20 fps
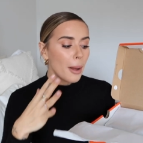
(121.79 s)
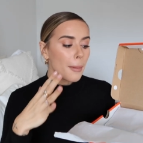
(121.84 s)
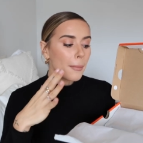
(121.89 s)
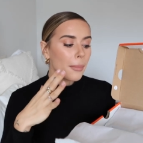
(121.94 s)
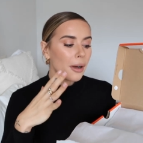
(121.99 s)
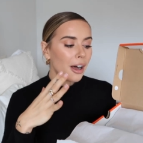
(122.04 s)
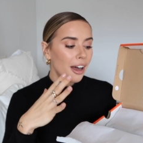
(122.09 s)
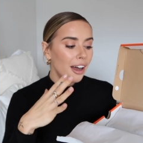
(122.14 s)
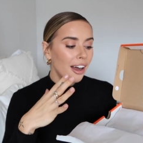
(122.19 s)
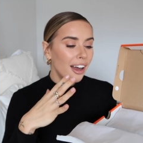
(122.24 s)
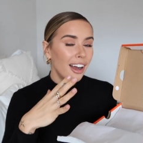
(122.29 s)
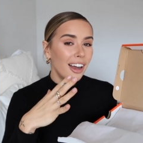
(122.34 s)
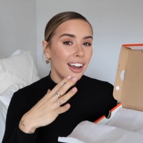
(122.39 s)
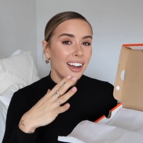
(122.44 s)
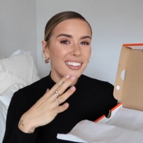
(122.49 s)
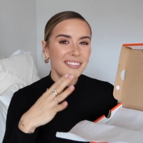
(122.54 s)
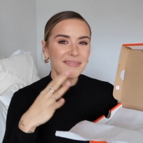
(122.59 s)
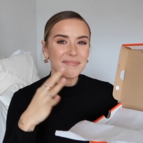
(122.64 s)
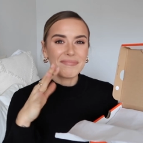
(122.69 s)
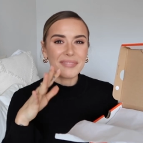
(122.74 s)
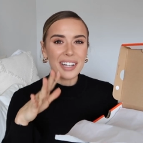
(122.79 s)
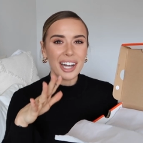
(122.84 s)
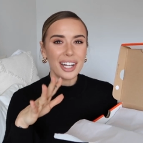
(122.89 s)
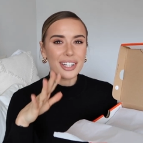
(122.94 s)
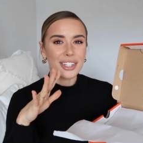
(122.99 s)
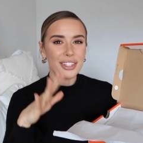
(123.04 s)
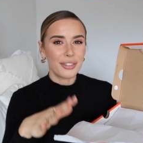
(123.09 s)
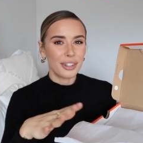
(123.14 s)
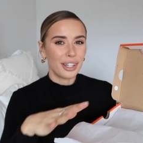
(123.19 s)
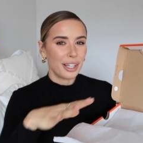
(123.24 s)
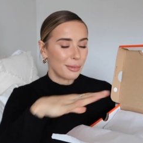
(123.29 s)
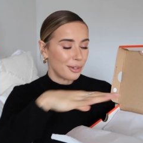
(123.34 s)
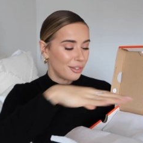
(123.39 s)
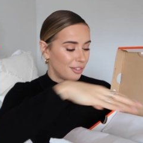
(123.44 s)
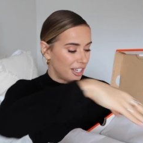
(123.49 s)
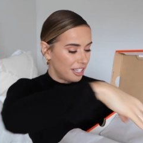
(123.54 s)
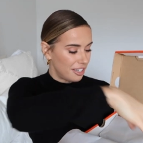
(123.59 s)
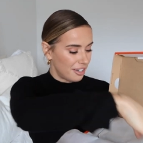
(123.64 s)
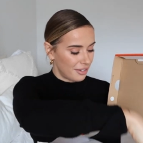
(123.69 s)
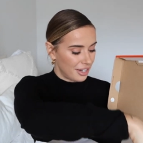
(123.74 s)
but I just feel like we
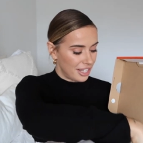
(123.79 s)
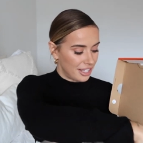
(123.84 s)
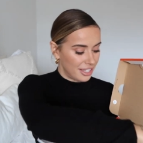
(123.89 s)
really don't